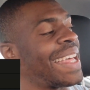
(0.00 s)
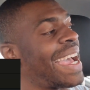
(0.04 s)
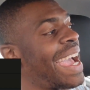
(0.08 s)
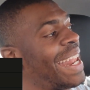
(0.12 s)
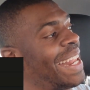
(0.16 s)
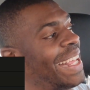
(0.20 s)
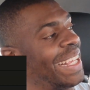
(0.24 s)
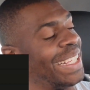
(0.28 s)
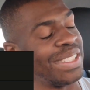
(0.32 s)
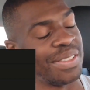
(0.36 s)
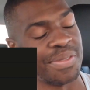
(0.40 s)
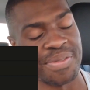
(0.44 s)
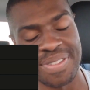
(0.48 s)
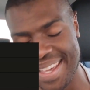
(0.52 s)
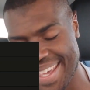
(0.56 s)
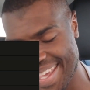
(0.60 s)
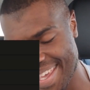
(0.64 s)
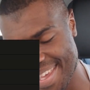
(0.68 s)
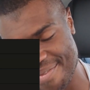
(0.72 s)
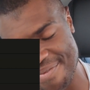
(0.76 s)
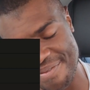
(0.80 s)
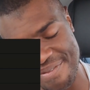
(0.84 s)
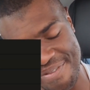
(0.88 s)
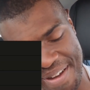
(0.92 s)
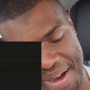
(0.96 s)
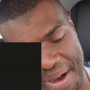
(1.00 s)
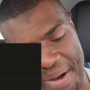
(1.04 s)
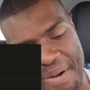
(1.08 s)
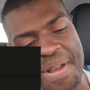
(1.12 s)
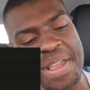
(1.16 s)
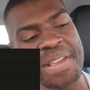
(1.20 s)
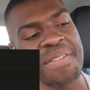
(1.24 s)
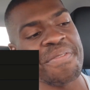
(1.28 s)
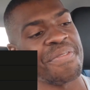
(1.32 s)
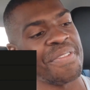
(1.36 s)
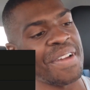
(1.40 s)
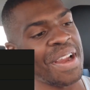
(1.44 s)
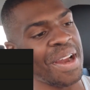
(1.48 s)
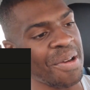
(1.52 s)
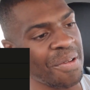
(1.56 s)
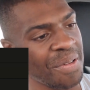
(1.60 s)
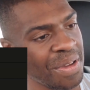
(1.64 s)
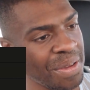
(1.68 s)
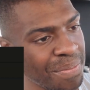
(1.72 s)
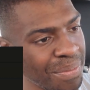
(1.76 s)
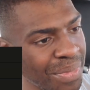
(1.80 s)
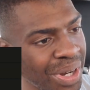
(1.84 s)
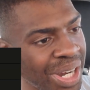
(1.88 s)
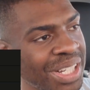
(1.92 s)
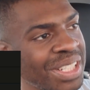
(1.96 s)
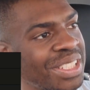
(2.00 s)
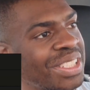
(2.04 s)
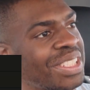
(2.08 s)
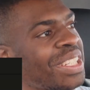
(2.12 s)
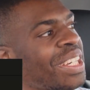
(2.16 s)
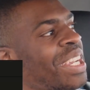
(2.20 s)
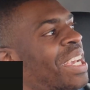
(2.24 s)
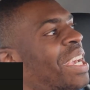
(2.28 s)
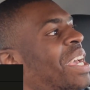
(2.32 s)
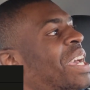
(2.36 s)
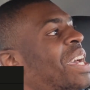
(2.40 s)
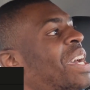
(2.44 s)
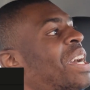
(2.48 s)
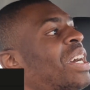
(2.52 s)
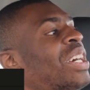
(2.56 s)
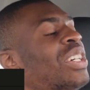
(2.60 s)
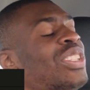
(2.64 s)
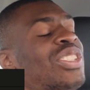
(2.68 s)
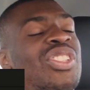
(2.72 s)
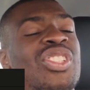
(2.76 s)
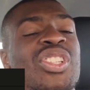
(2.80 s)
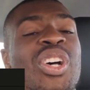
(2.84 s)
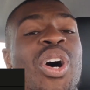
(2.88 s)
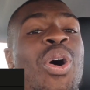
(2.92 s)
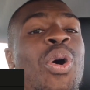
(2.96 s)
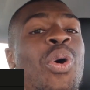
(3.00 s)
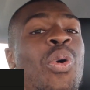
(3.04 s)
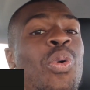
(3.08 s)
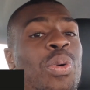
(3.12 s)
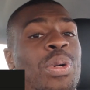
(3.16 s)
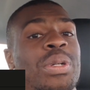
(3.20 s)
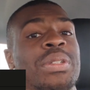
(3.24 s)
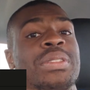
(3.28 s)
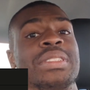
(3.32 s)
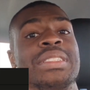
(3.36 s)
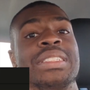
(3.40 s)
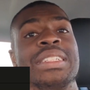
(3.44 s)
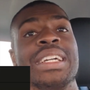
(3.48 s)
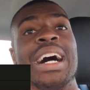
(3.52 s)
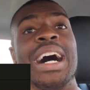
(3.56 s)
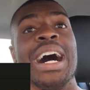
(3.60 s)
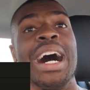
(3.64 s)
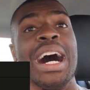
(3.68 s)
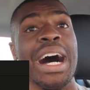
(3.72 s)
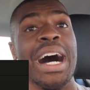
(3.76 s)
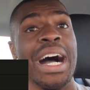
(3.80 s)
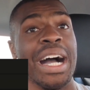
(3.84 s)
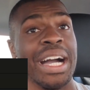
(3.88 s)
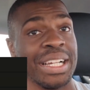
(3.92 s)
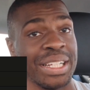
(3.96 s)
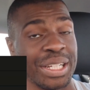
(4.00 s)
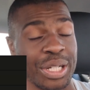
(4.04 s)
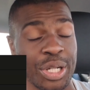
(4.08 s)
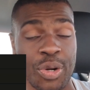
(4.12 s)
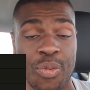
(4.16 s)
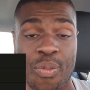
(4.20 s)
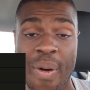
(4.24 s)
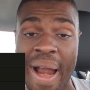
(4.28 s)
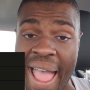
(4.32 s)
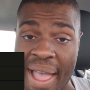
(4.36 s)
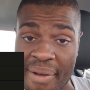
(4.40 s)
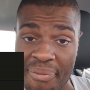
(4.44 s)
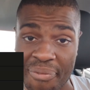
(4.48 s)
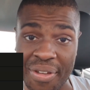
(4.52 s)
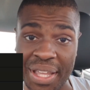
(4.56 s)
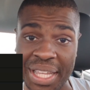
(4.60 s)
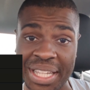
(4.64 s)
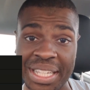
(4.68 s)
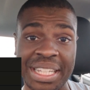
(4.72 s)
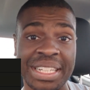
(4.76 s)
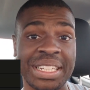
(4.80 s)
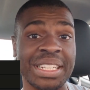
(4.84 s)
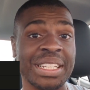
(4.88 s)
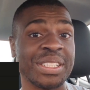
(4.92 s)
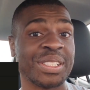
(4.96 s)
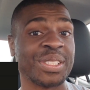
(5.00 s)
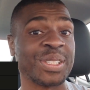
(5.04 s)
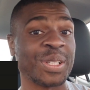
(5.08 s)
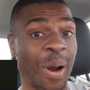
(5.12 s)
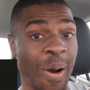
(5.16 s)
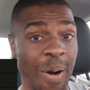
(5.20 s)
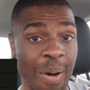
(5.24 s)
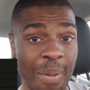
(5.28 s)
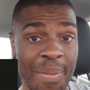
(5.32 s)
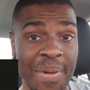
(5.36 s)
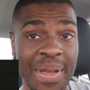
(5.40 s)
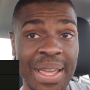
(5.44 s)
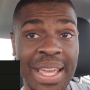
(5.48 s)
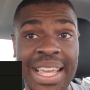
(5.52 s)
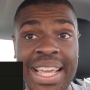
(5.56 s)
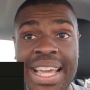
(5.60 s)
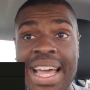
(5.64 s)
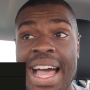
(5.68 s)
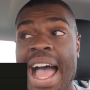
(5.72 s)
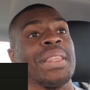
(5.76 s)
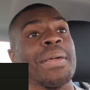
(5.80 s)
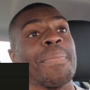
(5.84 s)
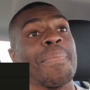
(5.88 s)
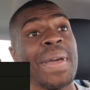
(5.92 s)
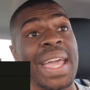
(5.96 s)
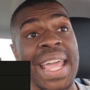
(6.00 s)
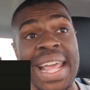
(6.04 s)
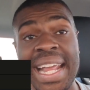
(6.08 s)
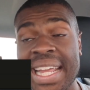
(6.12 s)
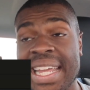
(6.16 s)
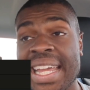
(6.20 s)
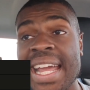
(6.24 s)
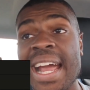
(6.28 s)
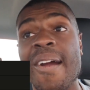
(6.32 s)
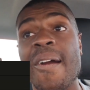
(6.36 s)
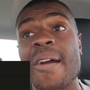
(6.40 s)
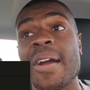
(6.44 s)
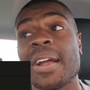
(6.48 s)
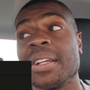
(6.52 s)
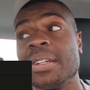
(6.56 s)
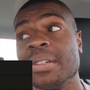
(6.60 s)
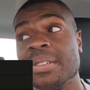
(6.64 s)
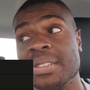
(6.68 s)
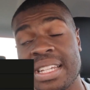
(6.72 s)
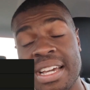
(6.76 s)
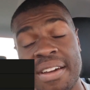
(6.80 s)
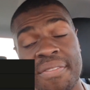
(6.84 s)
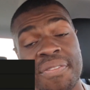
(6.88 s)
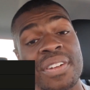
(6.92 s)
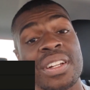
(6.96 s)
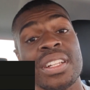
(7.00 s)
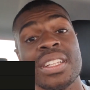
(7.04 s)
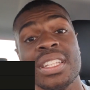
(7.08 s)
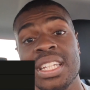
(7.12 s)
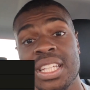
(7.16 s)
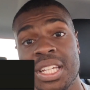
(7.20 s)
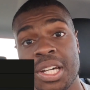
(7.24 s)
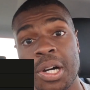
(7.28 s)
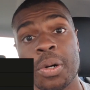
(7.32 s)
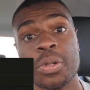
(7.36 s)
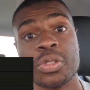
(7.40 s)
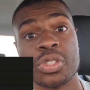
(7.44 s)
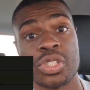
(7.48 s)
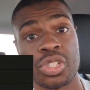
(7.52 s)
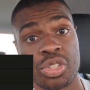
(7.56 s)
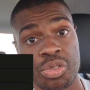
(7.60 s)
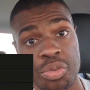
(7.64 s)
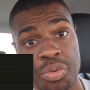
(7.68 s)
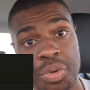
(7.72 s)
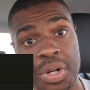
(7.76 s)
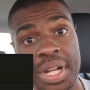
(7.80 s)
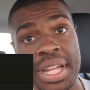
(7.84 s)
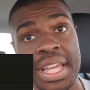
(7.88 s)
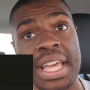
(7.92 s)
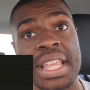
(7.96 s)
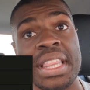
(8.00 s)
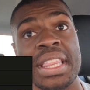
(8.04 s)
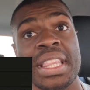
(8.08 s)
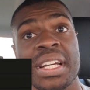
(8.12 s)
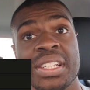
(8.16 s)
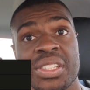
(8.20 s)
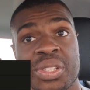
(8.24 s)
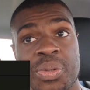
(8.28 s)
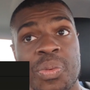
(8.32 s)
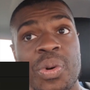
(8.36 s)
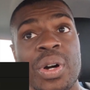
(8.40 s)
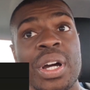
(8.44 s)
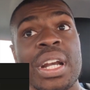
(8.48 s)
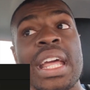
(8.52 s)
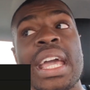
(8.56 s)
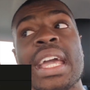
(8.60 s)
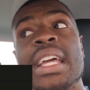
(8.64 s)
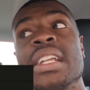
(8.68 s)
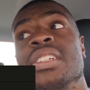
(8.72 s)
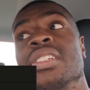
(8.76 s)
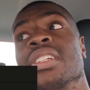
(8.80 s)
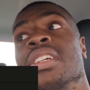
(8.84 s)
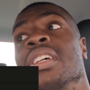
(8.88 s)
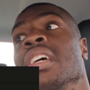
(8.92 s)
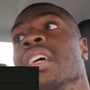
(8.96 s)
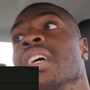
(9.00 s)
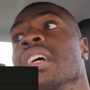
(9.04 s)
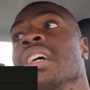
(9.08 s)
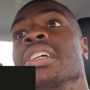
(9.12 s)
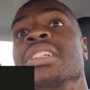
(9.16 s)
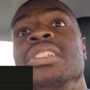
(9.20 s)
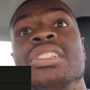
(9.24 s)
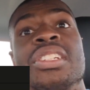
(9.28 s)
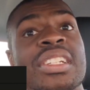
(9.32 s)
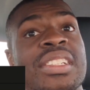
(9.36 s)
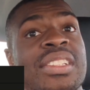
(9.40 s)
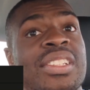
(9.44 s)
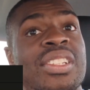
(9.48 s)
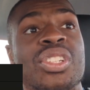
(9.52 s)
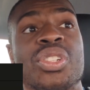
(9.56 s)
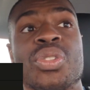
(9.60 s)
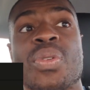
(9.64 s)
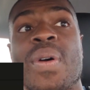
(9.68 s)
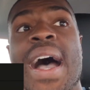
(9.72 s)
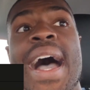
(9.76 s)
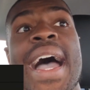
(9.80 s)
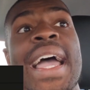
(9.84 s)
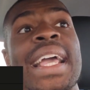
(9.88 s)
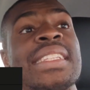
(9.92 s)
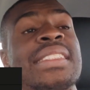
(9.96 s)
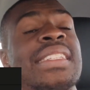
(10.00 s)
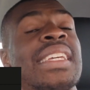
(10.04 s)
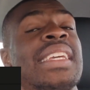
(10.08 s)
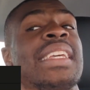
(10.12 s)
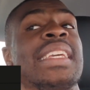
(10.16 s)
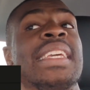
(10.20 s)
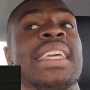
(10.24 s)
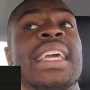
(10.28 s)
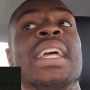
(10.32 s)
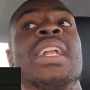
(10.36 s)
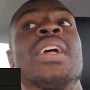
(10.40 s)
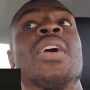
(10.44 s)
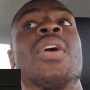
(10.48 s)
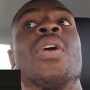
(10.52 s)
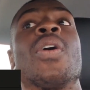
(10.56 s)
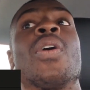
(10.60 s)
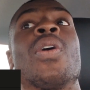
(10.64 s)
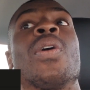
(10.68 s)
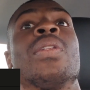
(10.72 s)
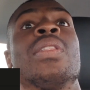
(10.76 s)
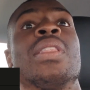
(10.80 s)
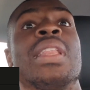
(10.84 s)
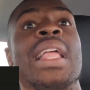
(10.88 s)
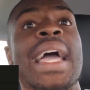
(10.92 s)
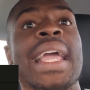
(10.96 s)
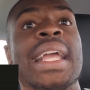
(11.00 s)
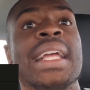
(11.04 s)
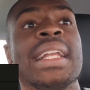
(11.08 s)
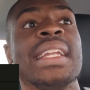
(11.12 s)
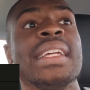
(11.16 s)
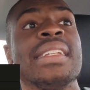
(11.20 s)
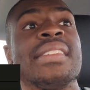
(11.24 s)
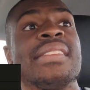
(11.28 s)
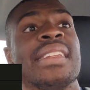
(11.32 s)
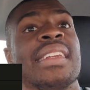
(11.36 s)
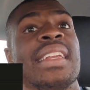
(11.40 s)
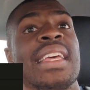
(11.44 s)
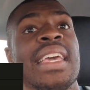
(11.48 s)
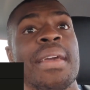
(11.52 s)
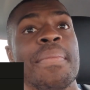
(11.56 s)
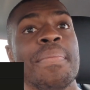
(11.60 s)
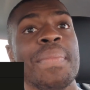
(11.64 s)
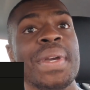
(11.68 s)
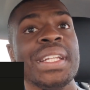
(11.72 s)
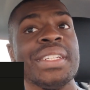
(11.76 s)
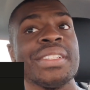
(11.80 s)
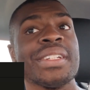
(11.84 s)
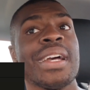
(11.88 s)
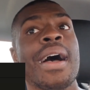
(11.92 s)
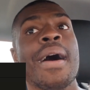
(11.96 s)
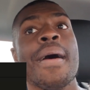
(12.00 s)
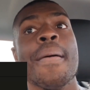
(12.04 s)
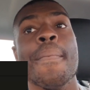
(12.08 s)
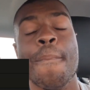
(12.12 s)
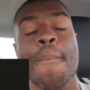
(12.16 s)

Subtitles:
that is very, very much so graphic and disturbing. But the main character definitely goes through it in this one, and just trying to get her likeness and image